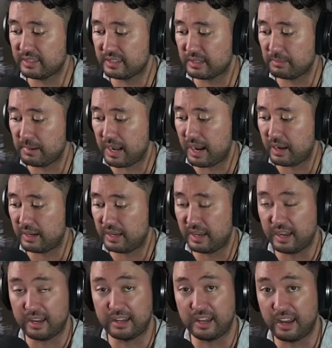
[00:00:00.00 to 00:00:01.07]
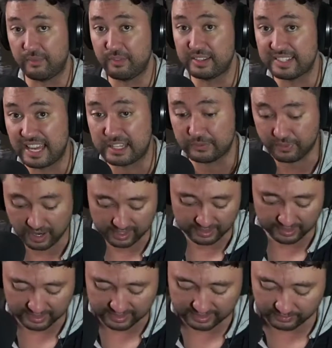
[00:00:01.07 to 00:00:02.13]
is about, and if it's as
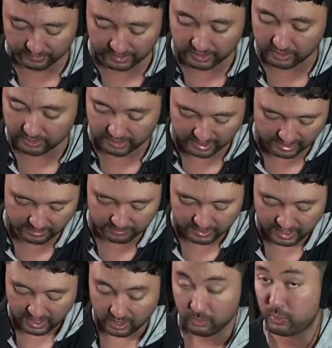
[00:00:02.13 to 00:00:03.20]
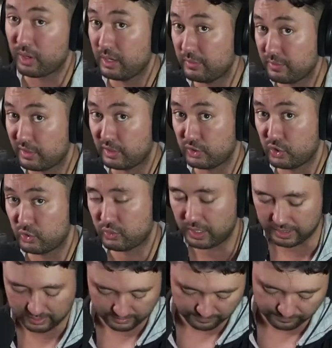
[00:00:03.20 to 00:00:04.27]
violent as a video game, we're in for a
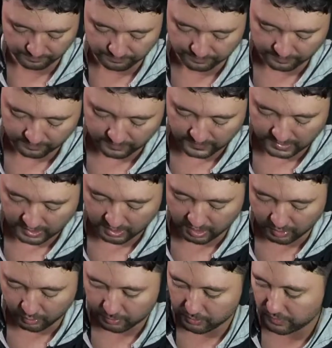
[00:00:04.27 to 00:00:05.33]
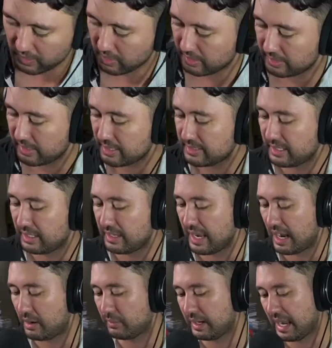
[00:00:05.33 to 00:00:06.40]
treat. All right, we're moving on to DC
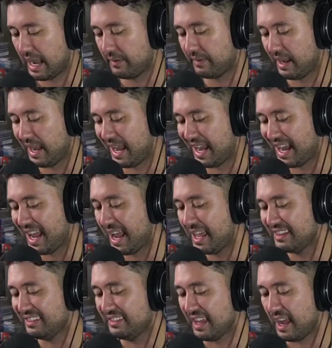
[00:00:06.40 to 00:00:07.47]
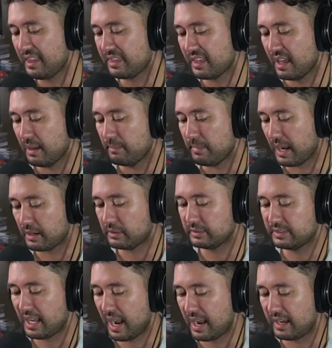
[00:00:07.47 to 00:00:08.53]
now. We have a death metal
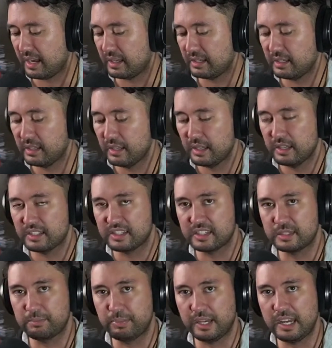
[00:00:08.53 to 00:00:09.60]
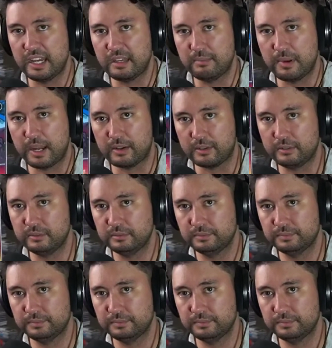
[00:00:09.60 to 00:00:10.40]
tie-in, Speed Metal.